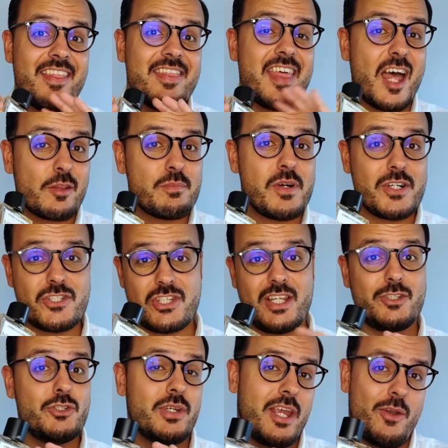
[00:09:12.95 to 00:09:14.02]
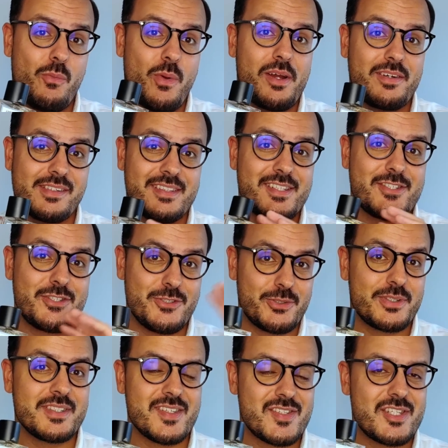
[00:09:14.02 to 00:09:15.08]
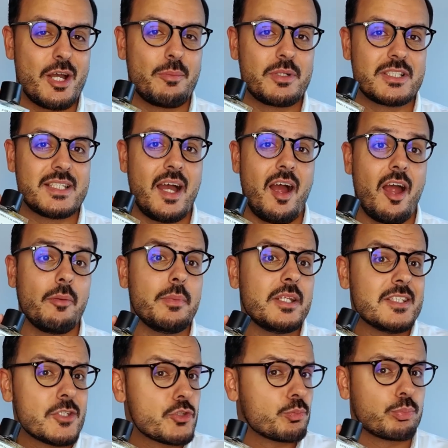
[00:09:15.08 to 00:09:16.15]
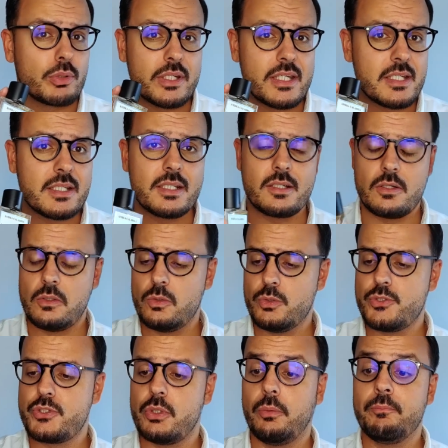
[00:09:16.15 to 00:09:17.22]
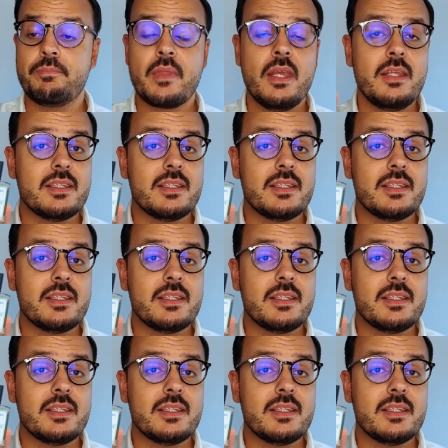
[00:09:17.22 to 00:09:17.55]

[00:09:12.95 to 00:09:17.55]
that much that you can wear this during the summertime, in spring also.